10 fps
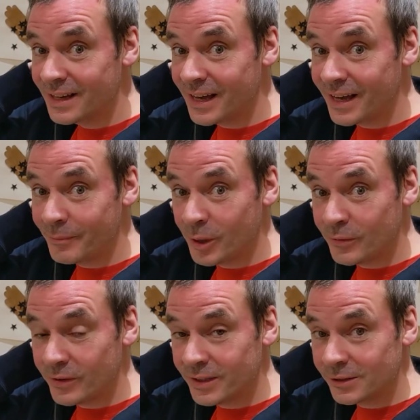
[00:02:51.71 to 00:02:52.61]

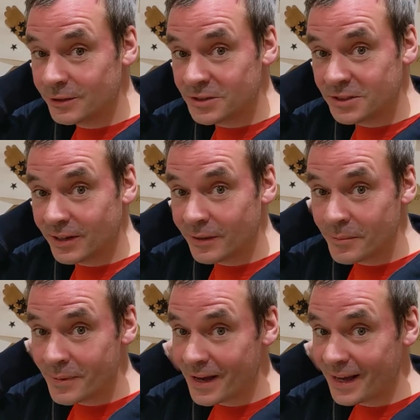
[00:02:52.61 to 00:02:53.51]
over this
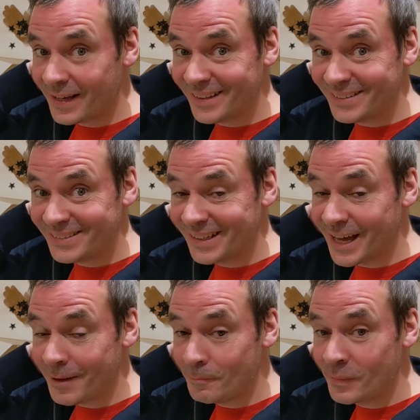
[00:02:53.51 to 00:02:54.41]
lunchtime,
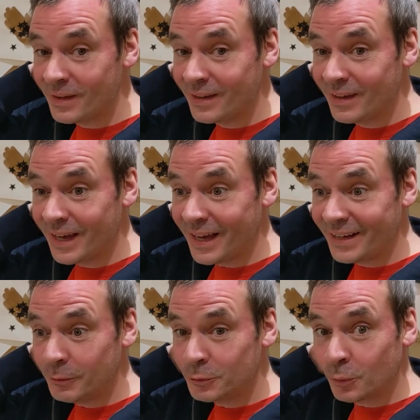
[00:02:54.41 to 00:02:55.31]

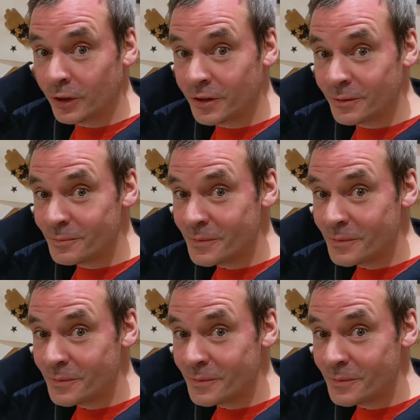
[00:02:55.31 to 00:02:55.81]
and it was one of